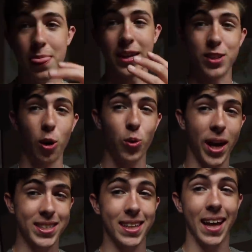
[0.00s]
they don't
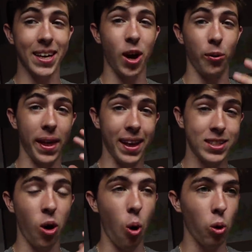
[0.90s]
like to let go. They
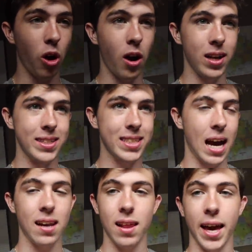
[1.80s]
like to hold on, and it's
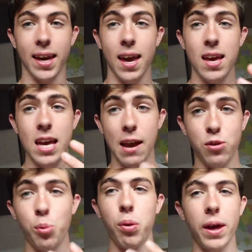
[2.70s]
kind of like if
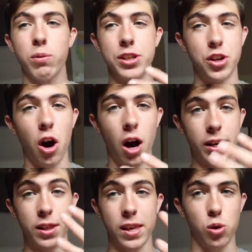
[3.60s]
you're playing with a
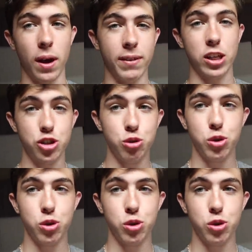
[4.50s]
dog and you have like a chew